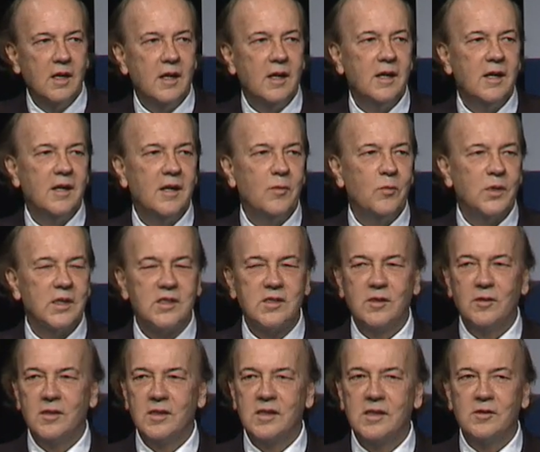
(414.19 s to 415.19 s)
What's
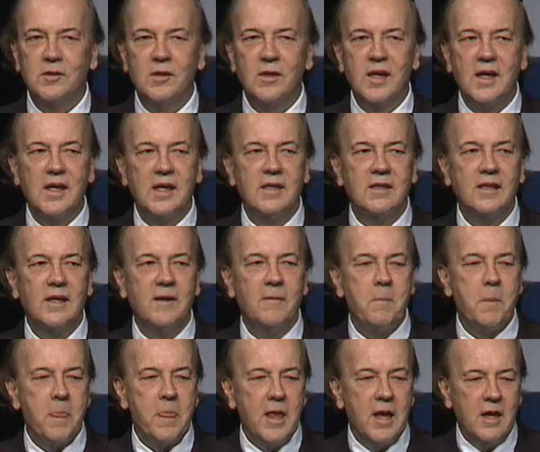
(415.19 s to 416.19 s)
illegal? And
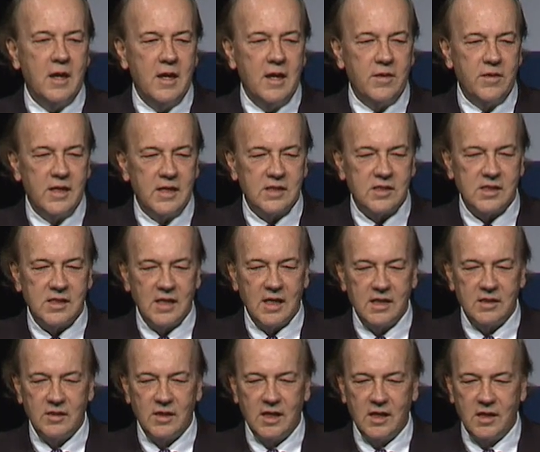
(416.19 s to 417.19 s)
they
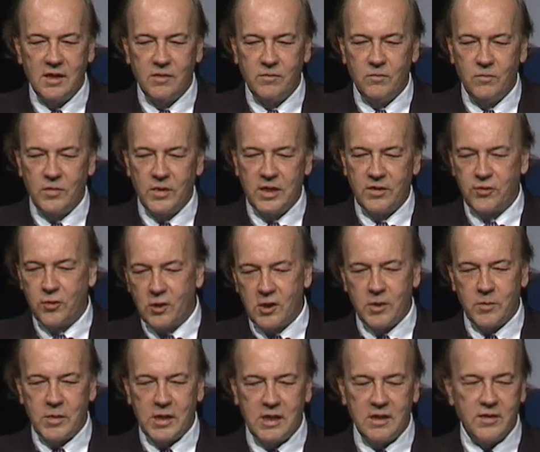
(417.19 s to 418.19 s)
said, they thought
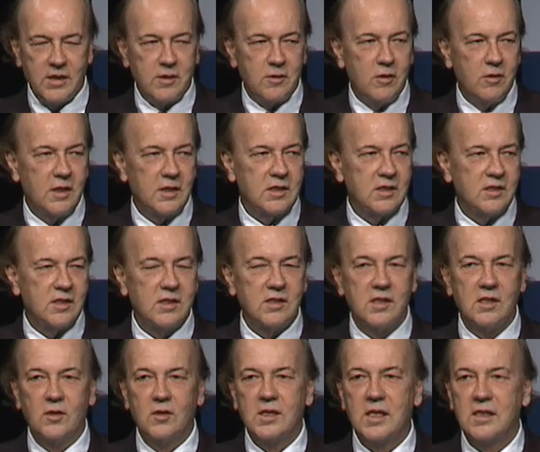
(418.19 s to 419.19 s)
about it, they caucused, and they
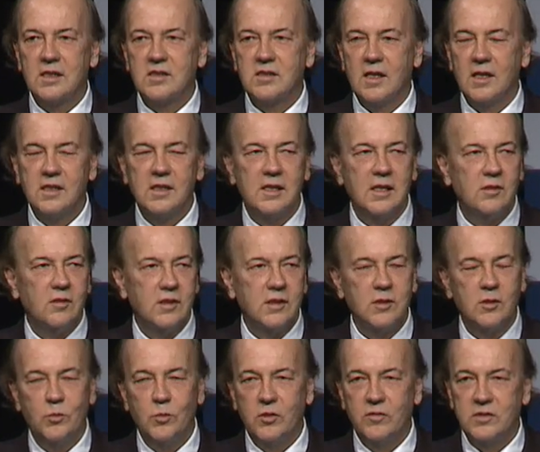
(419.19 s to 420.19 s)
said, okay, it's not an
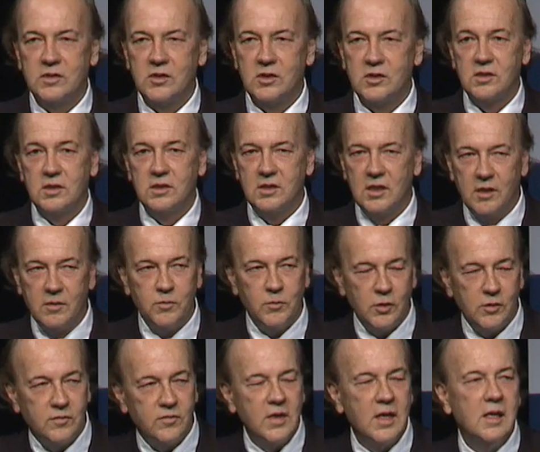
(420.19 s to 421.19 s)
illegal move, it's a dumb
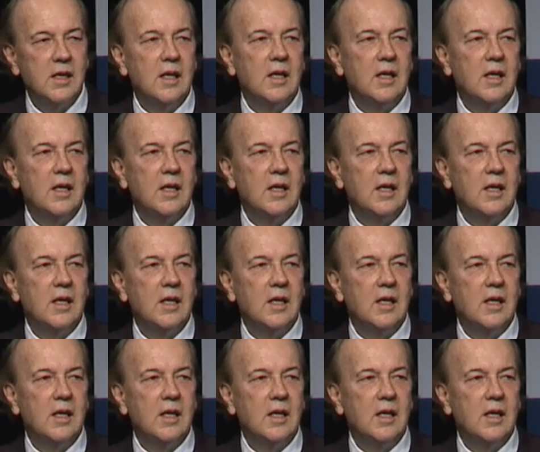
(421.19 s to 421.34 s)
move.